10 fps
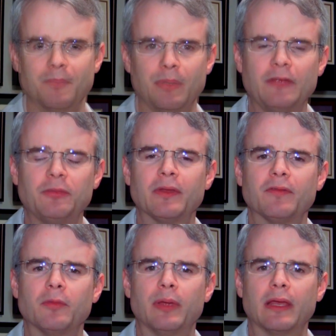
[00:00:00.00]
Placement
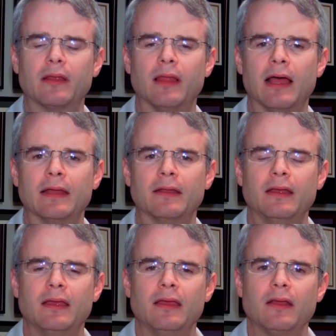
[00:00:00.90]
of a PICC line
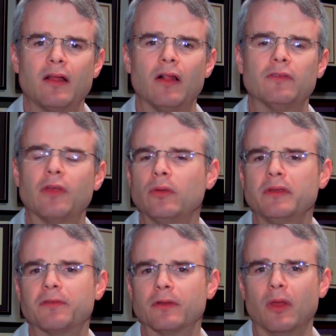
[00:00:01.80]
calls
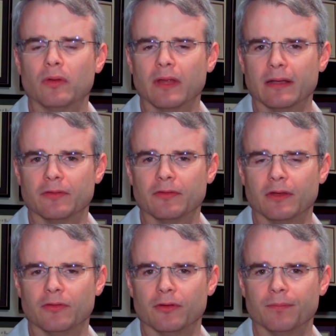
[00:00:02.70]
only for local
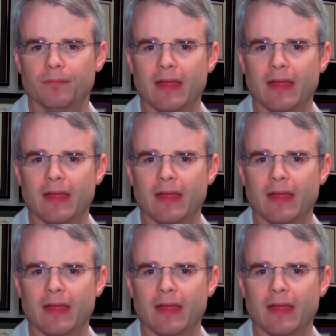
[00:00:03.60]
anesthesia,